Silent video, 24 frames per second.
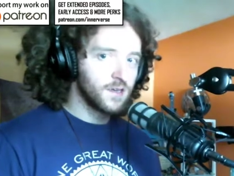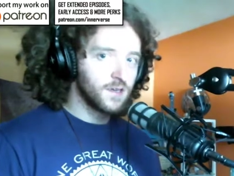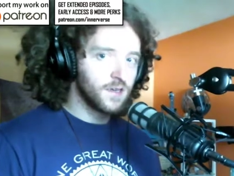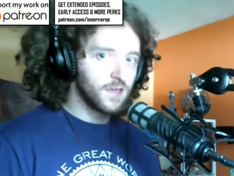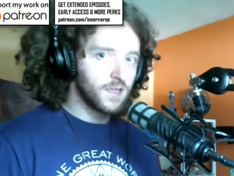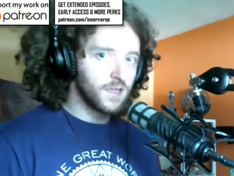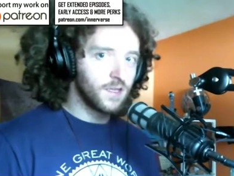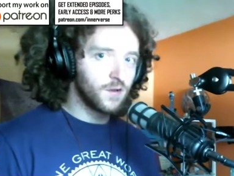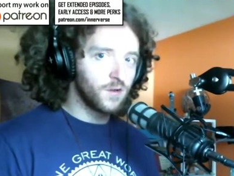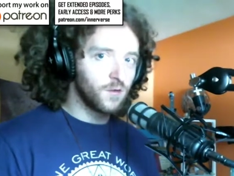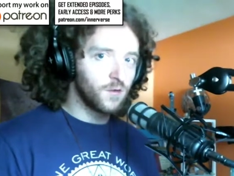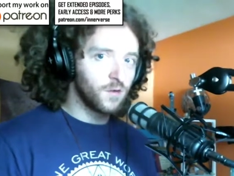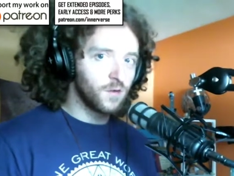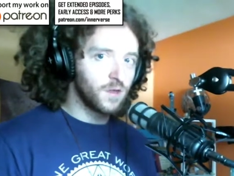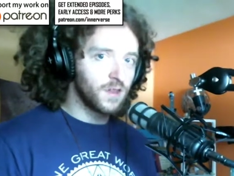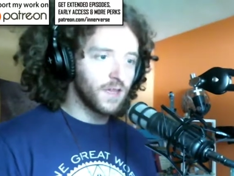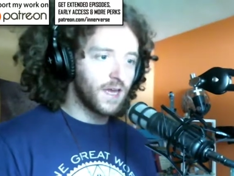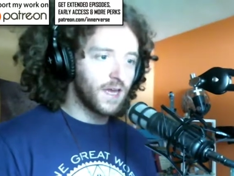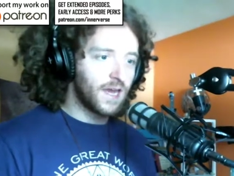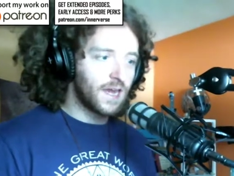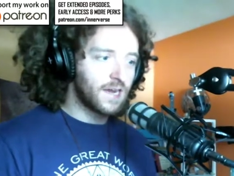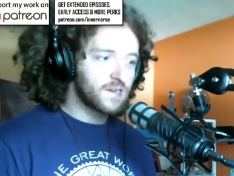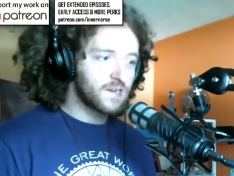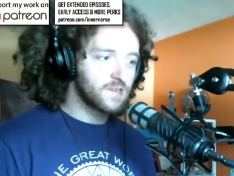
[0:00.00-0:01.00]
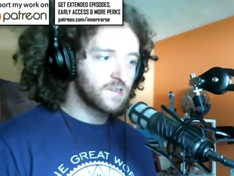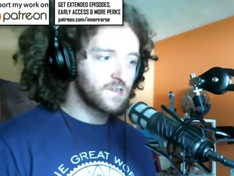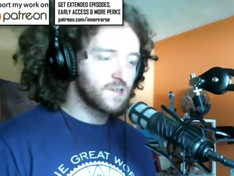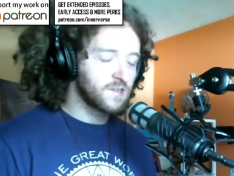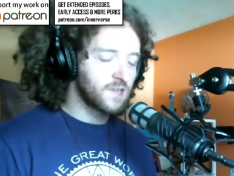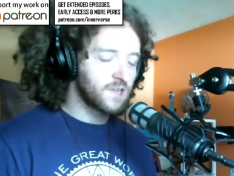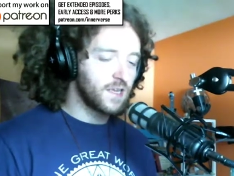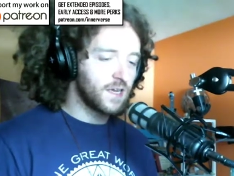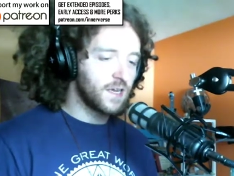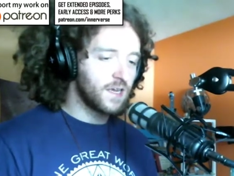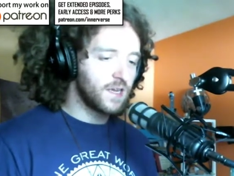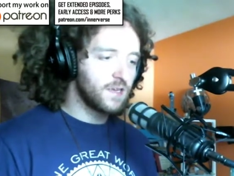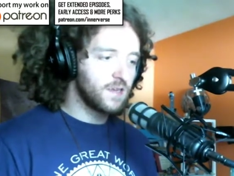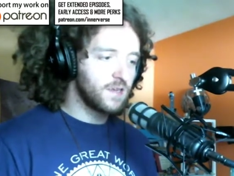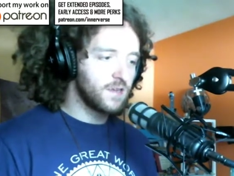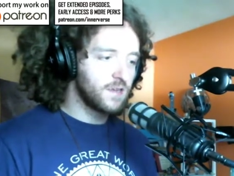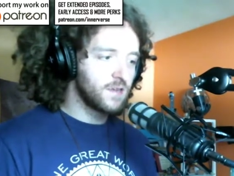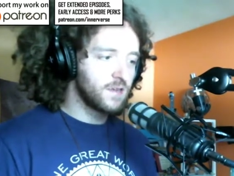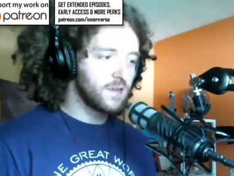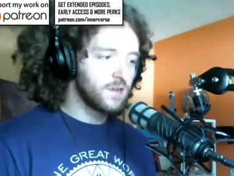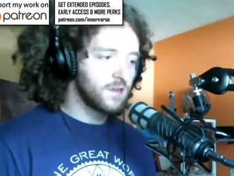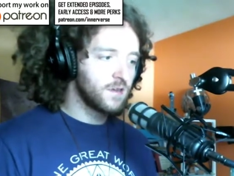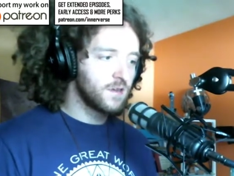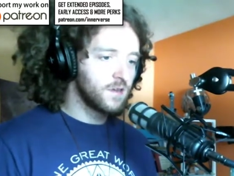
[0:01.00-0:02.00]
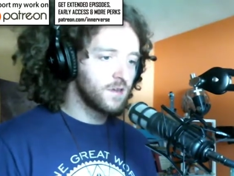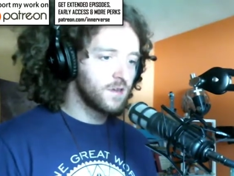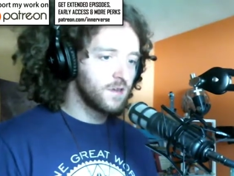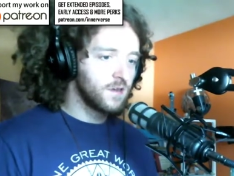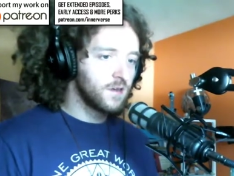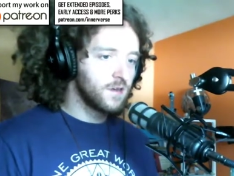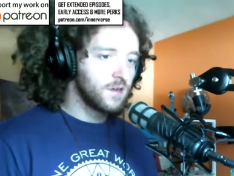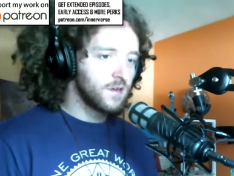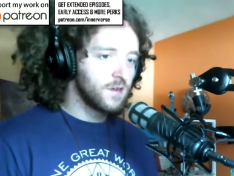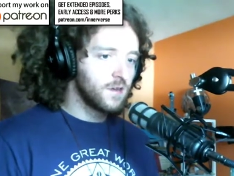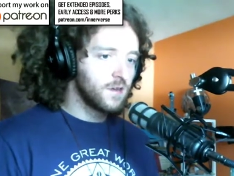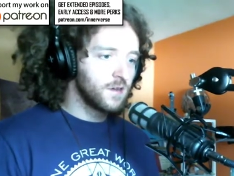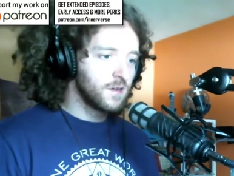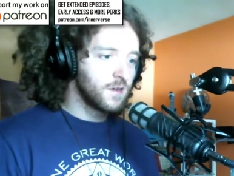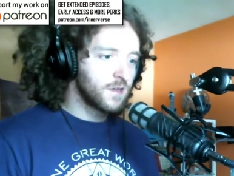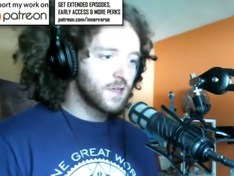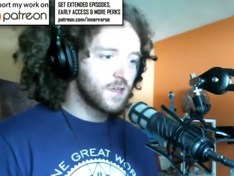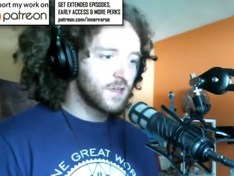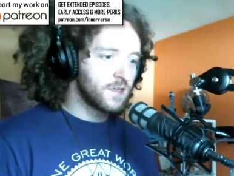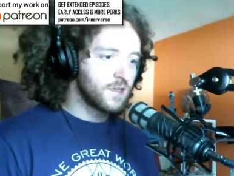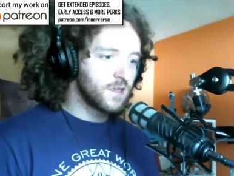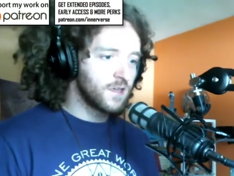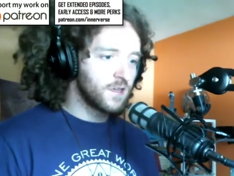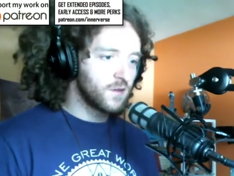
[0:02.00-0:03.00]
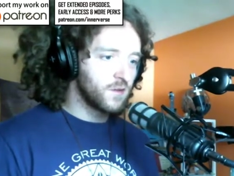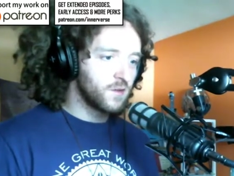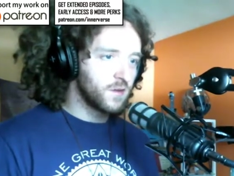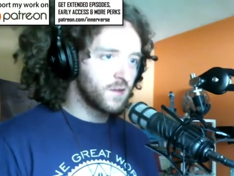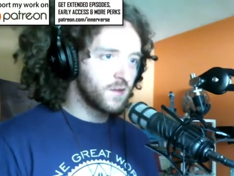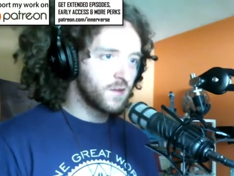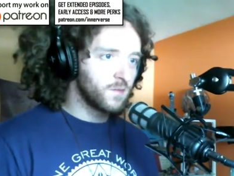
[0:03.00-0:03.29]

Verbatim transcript: in your relaxed state, continuing